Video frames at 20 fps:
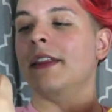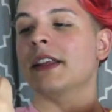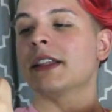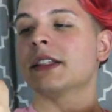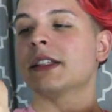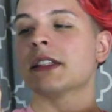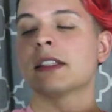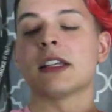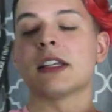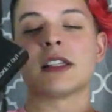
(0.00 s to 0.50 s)
this
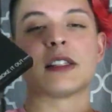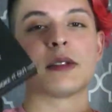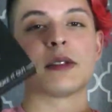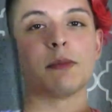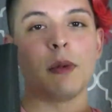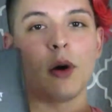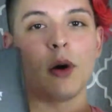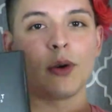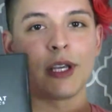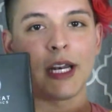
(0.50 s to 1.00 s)
is the
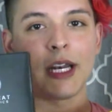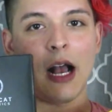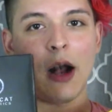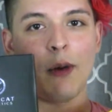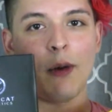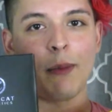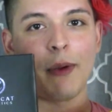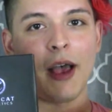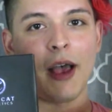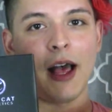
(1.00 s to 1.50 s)
Smoke It
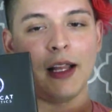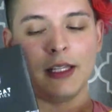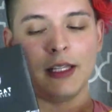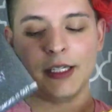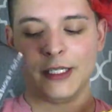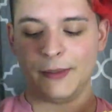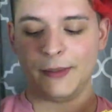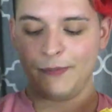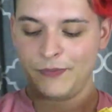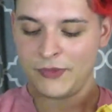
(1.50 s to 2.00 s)
Out
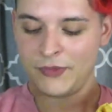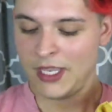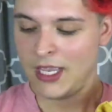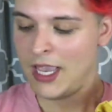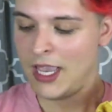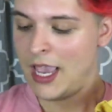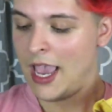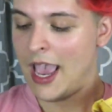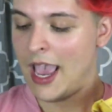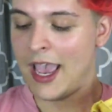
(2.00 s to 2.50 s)
palette.
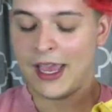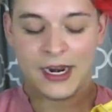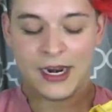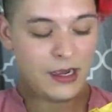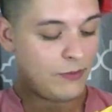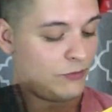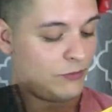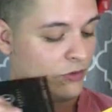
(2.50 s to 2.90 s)
And I'm